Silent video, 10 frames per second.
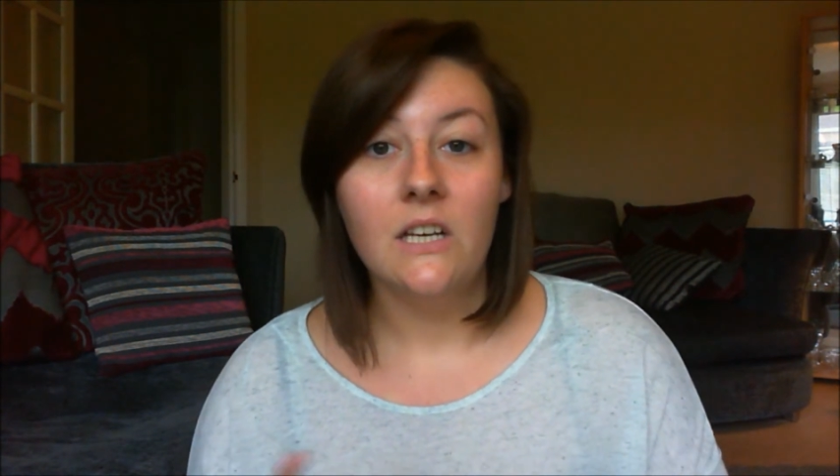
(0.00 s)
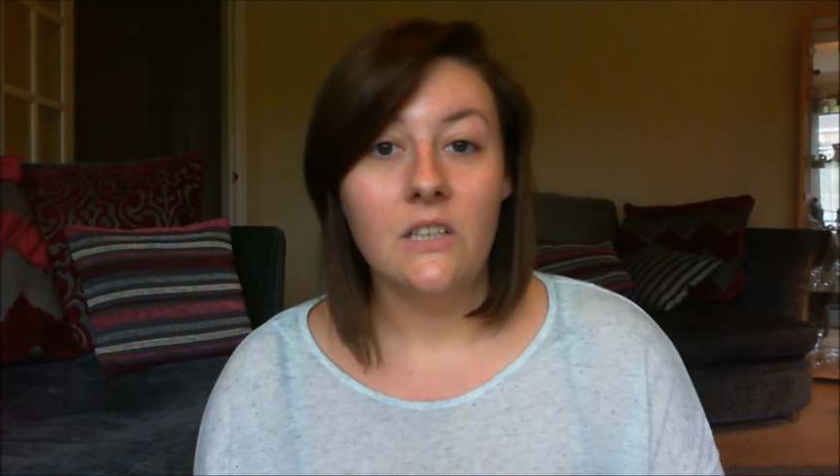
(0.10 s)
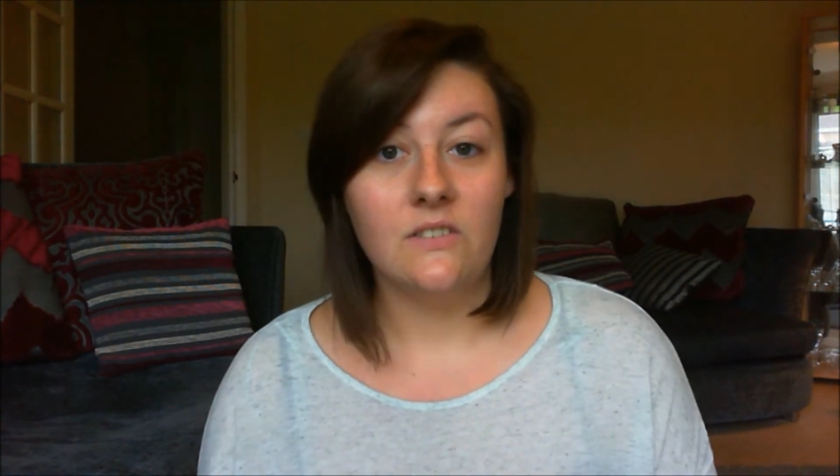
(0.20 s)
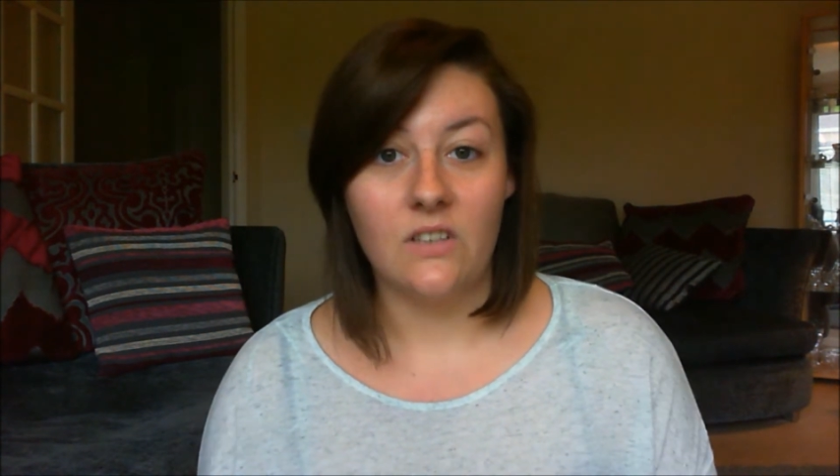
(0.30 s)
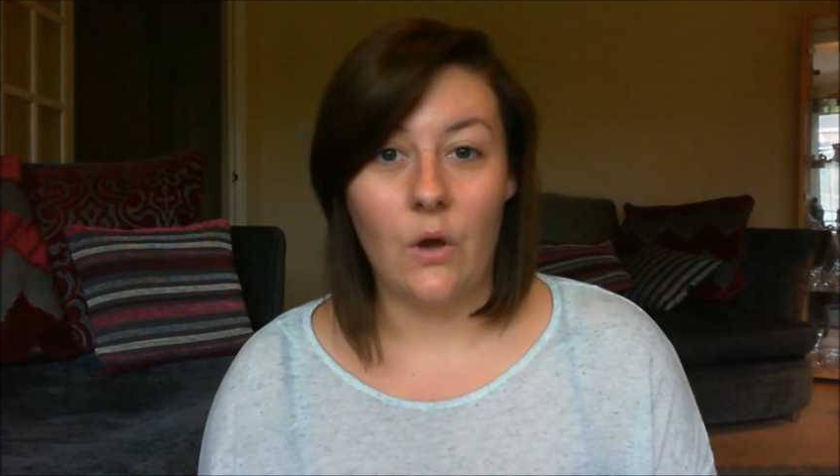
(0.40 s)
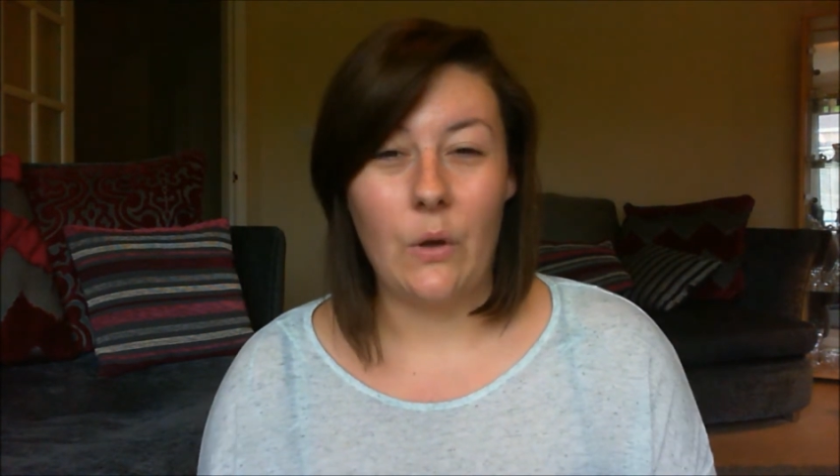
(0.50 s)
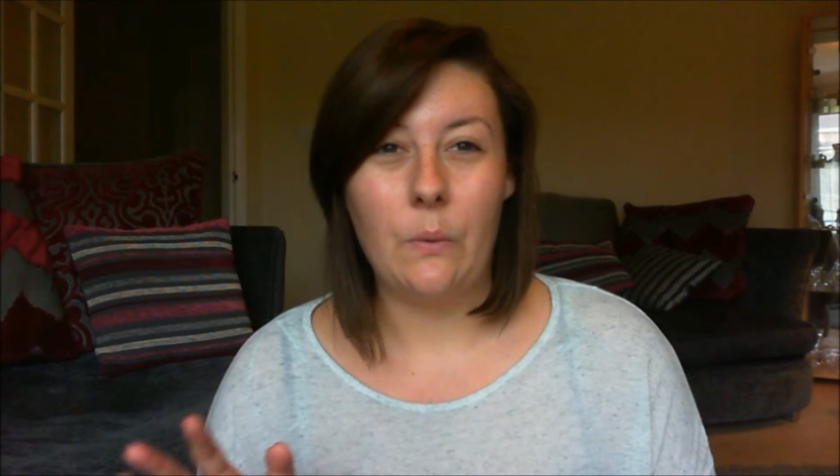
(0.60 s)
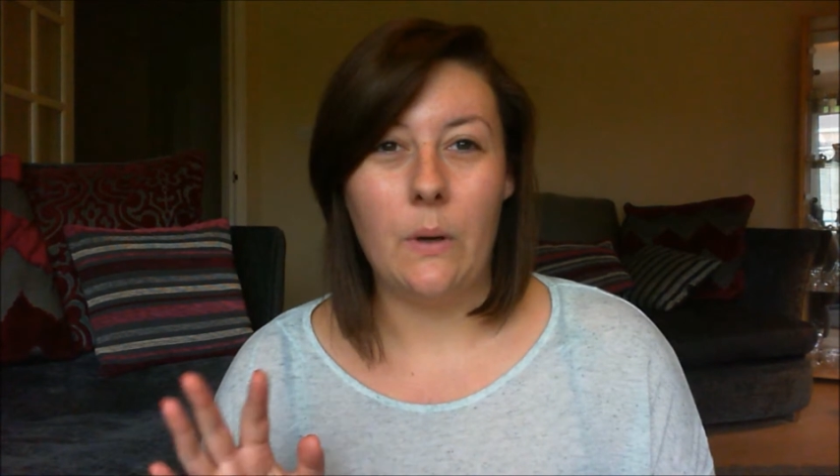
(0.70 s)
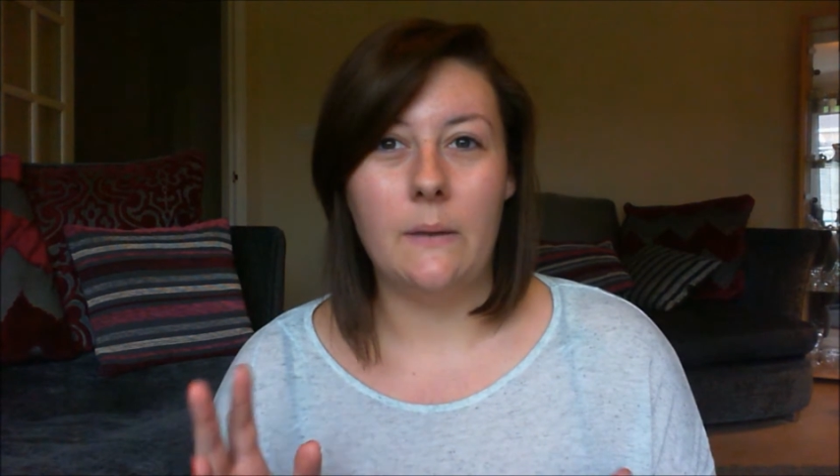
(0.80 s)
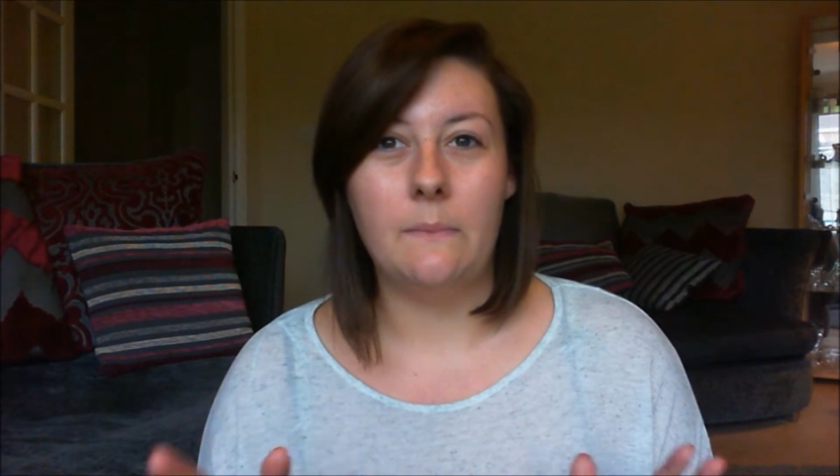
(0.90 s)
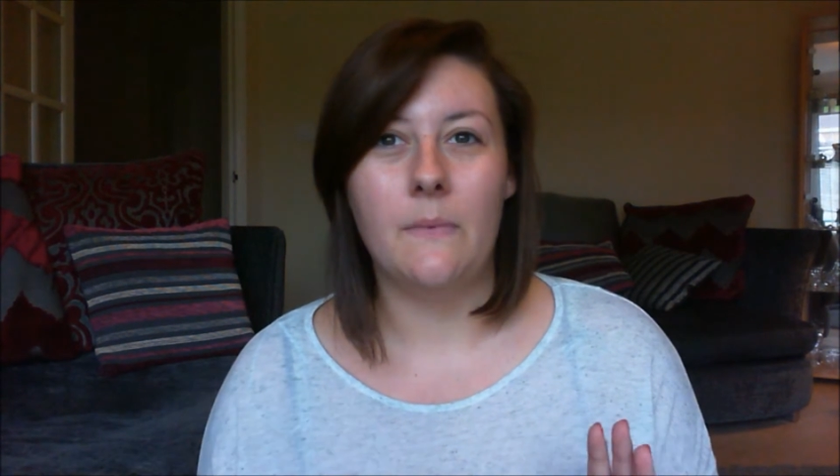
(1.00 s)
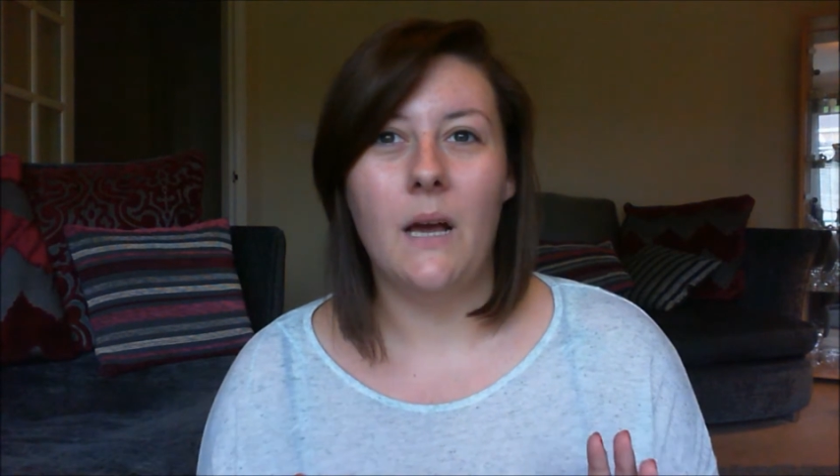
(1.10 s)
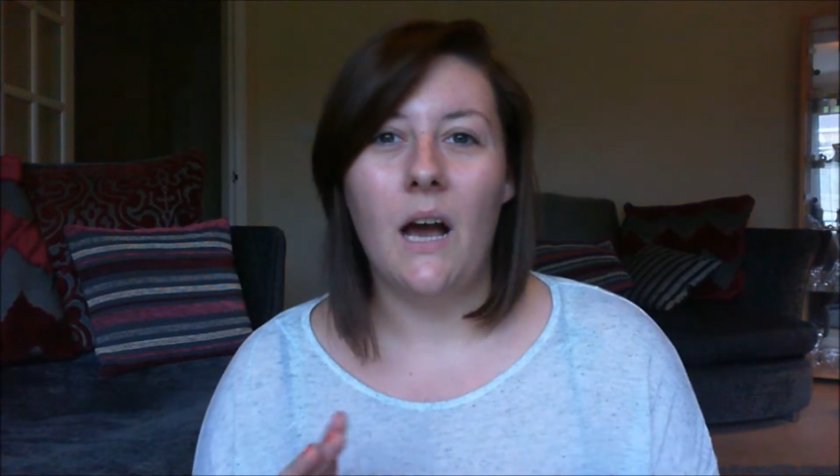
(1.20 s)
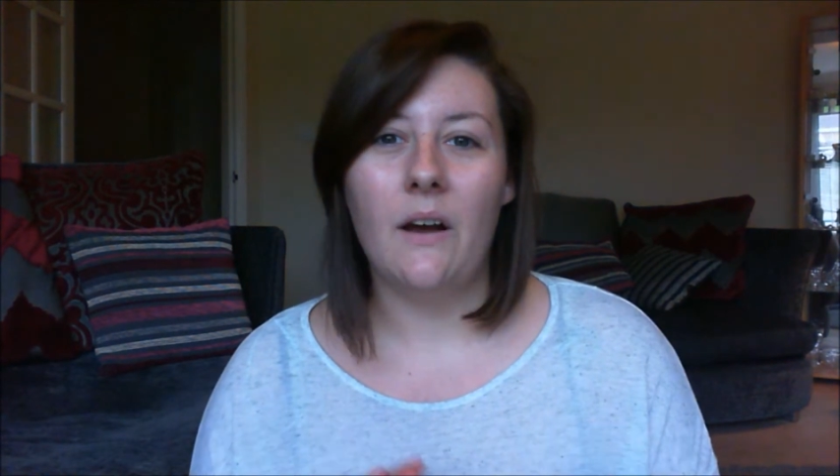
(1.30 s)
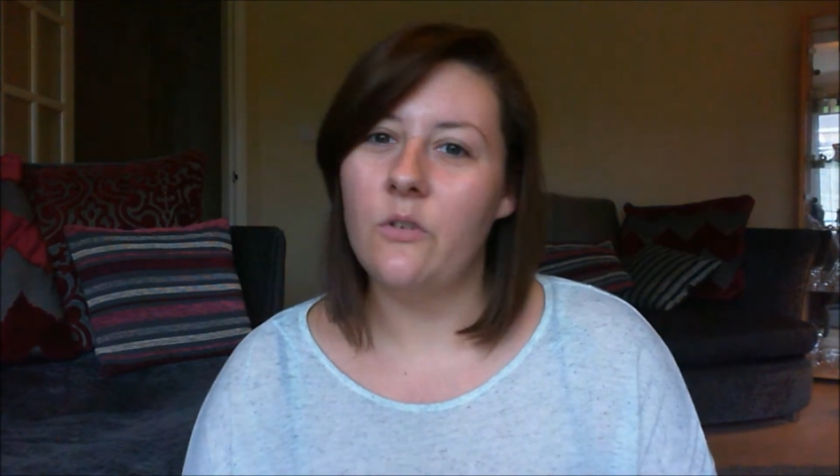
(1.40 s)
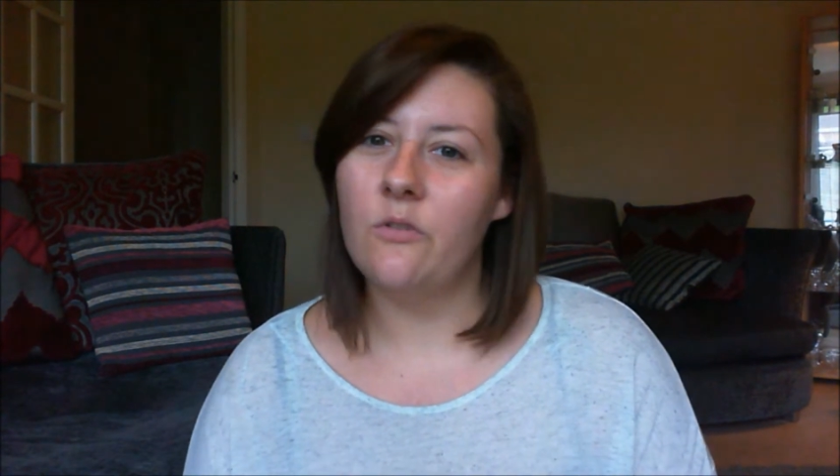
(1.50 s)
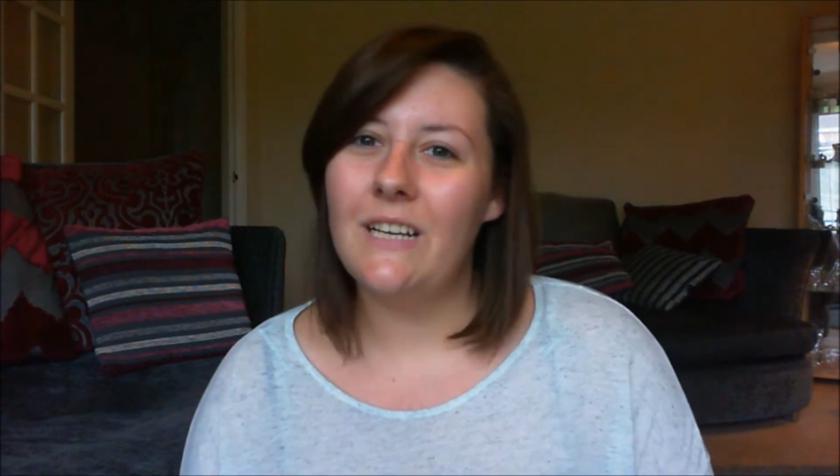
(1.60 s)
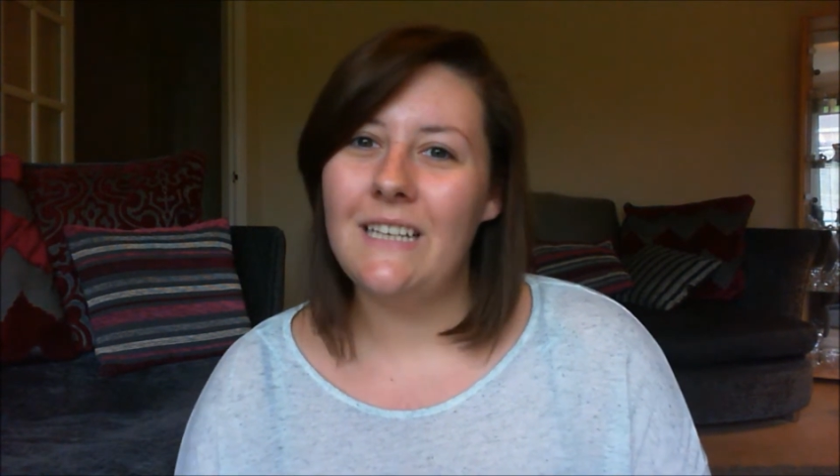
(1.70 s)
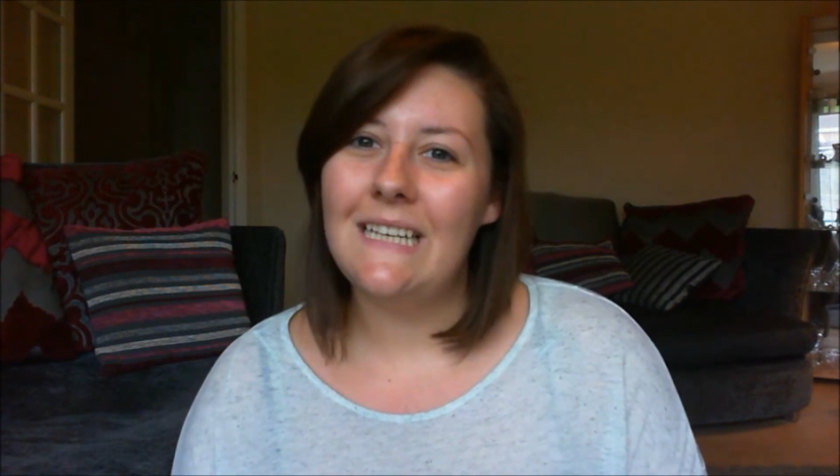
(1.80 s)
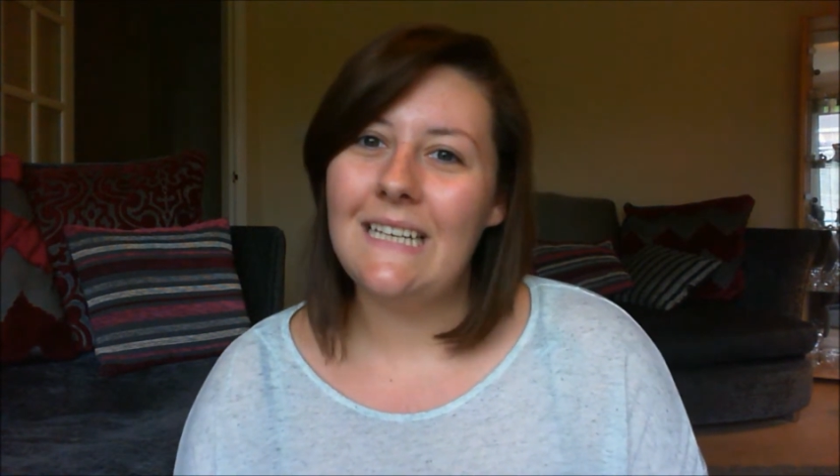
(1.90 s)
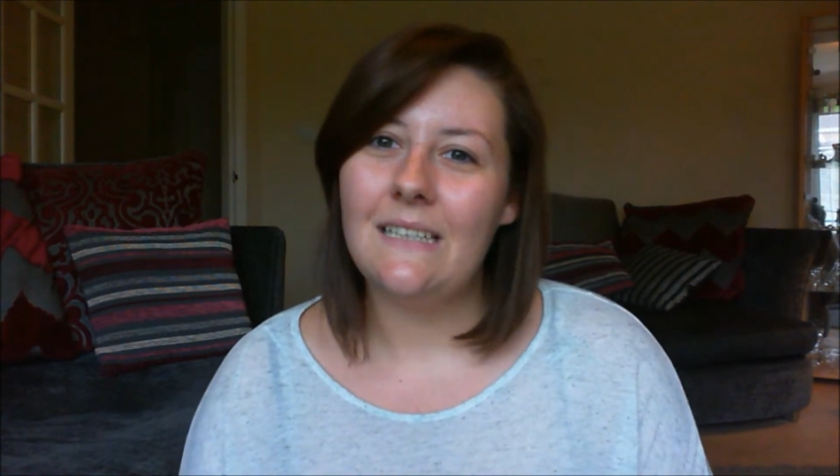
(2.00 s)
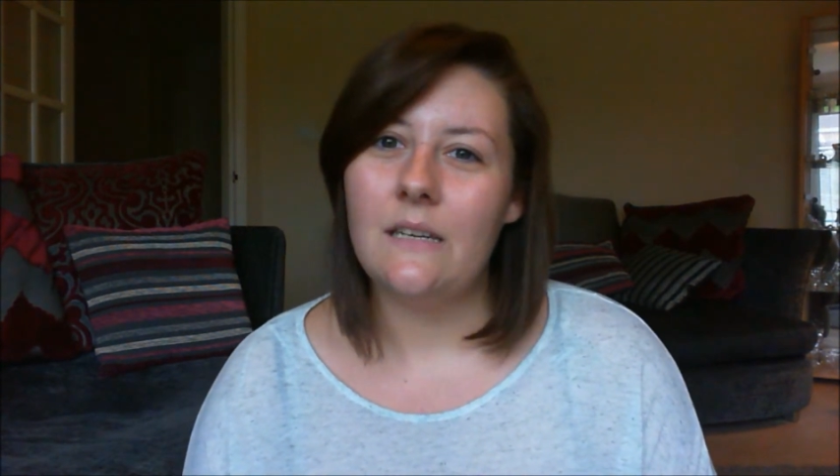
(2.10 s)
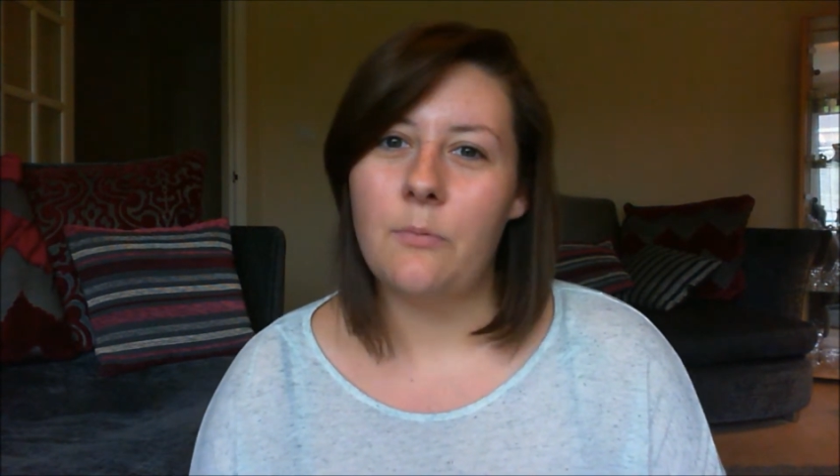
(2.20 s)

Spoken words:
so I've not really needed a